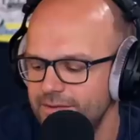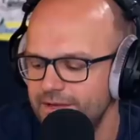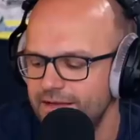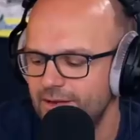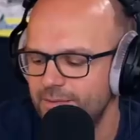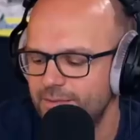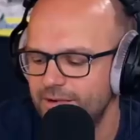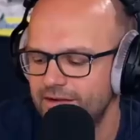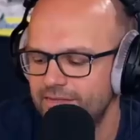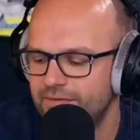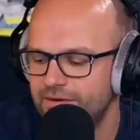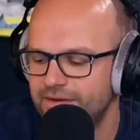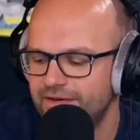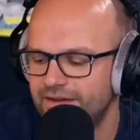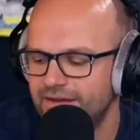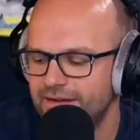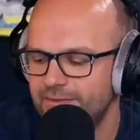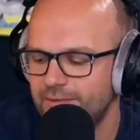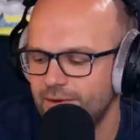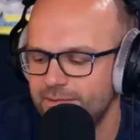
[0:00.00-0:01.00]
me a little bit of when
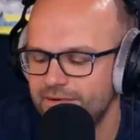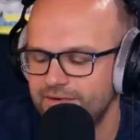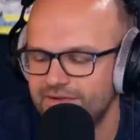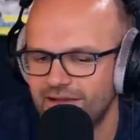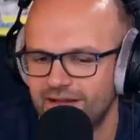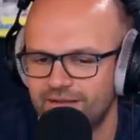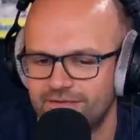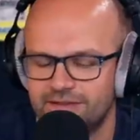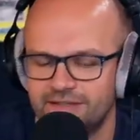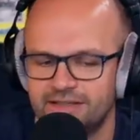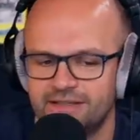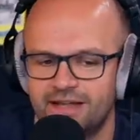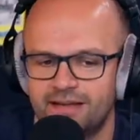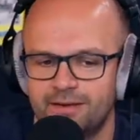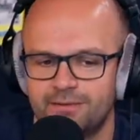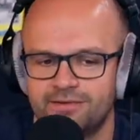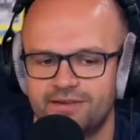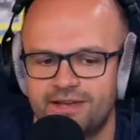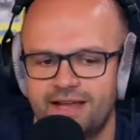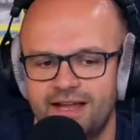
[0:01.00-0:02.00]
Tyler Roberts left, in that I
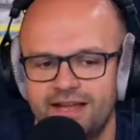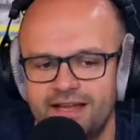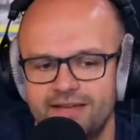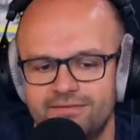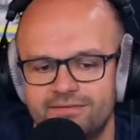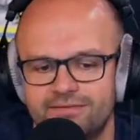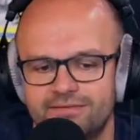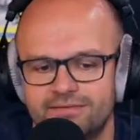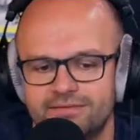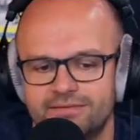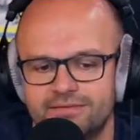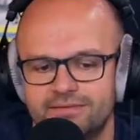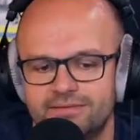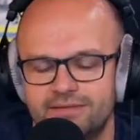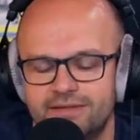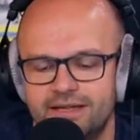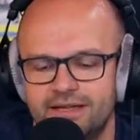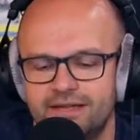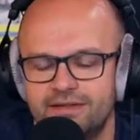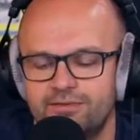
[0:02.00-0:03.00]
was kind of,
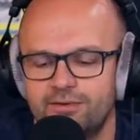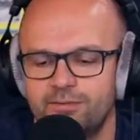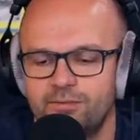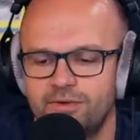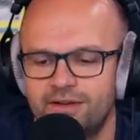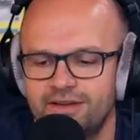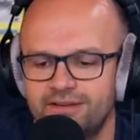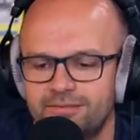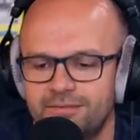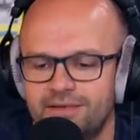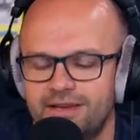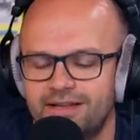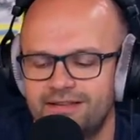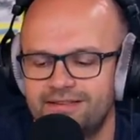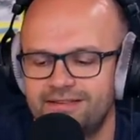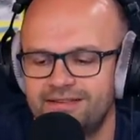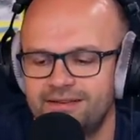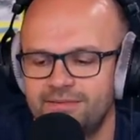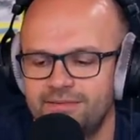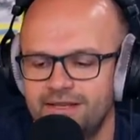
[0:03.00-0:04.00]
in some ways, I'm glad
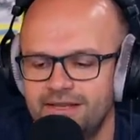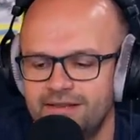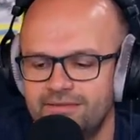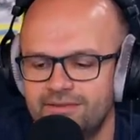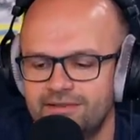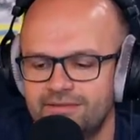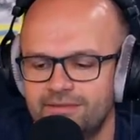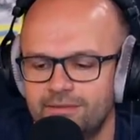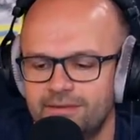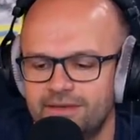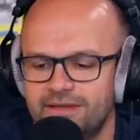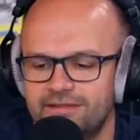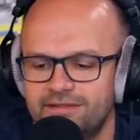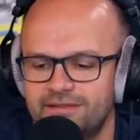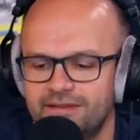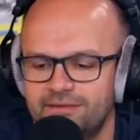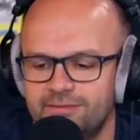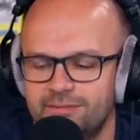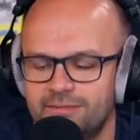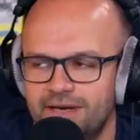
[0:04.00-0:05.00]
to see him leaving so we can
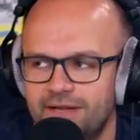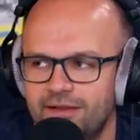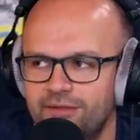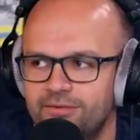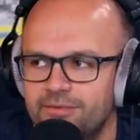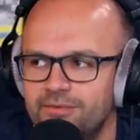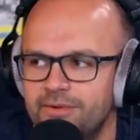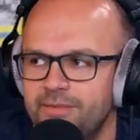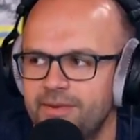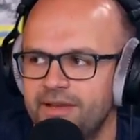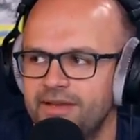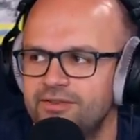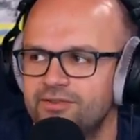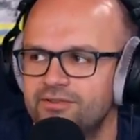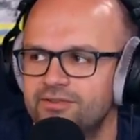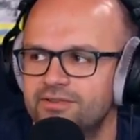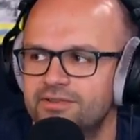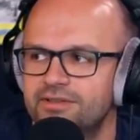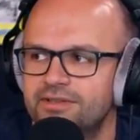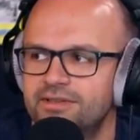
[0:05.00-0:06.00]
see someone else from the bench,